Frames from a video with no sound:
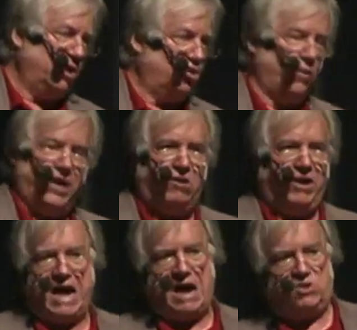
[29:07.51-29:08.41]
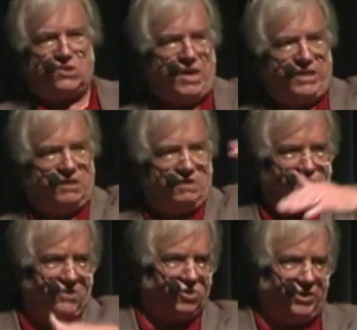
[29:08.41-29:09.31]
to an area outside the
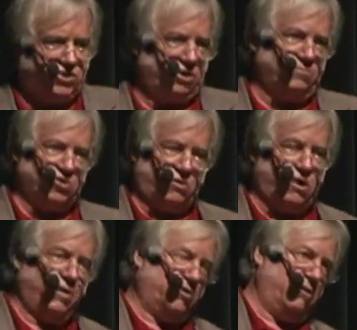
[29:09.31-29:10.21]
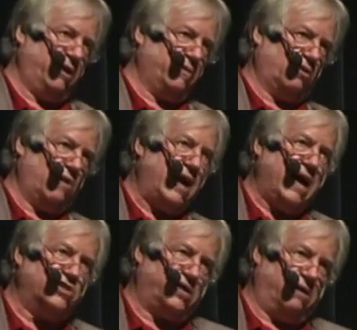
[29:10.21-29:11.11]
officially circumscribed area of the
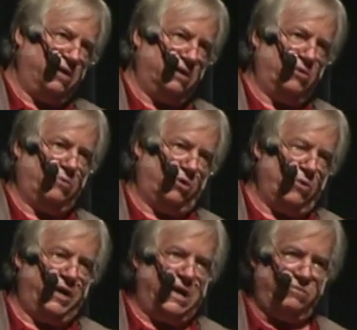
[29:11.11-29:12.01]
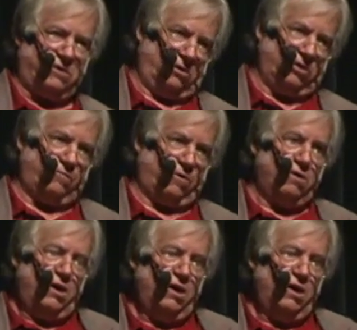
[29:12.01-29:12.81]
crash, telling them they were going out there to look for,